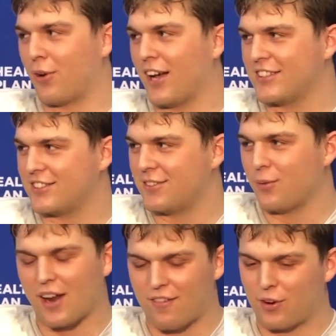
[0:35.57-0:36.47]
breast,
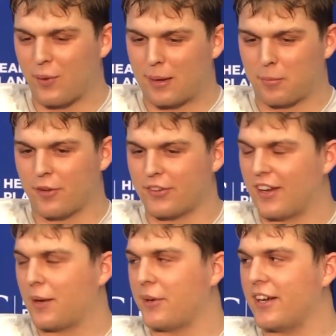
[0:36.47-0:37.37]
whatever. Wake up in the middle of the
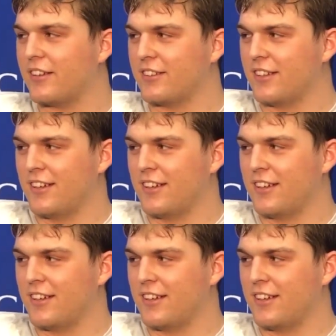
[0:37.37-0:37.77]
night, I would eat it.